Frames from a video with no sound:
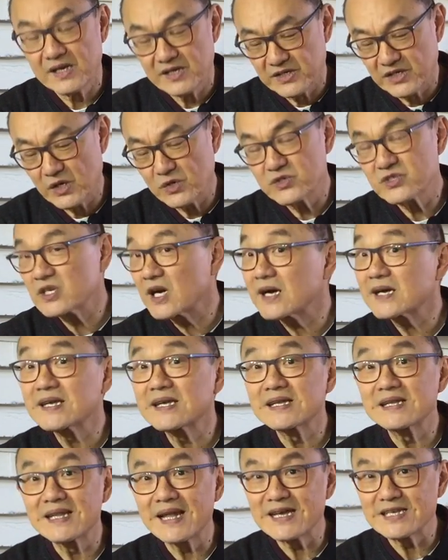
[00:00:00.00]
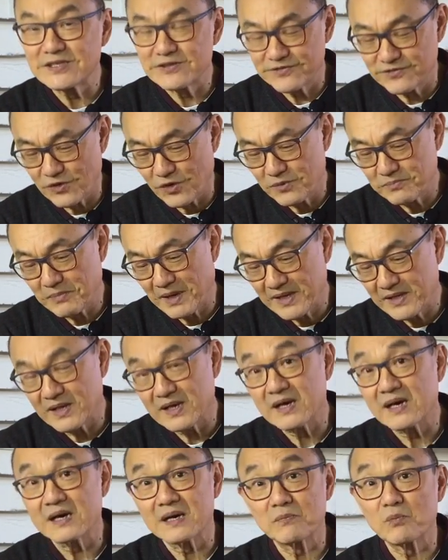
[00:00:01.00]
no chunky ledge formed by
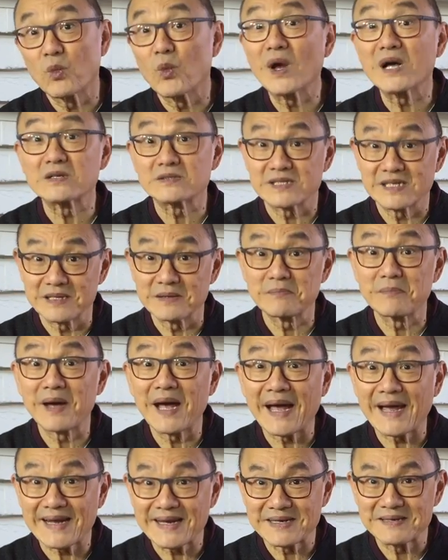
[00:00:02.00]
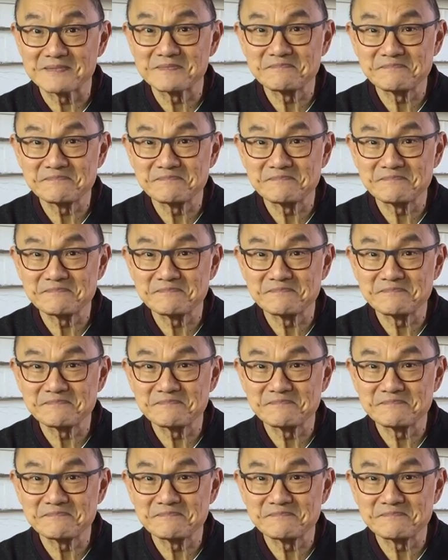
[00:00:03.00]
the uh, welt at the back.